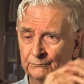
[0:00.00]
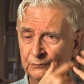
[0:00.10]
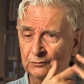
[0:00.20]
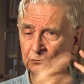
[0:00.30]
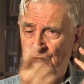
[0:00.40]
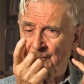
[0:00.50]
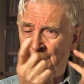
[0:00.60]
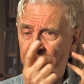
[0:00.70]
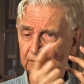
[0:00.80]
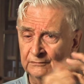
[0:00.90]

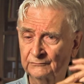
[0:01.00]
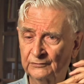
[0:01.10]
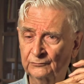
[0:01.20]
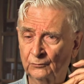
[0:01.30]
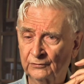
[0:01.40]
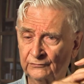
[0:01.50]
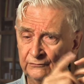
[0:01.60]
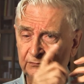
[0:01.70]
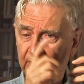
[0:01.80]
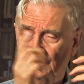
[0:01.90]
pollution, resource,
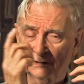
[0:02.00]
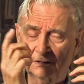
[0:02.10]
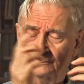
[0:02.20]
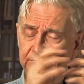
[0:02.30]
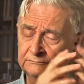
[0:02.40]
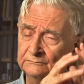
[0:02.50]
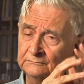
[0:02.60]
um,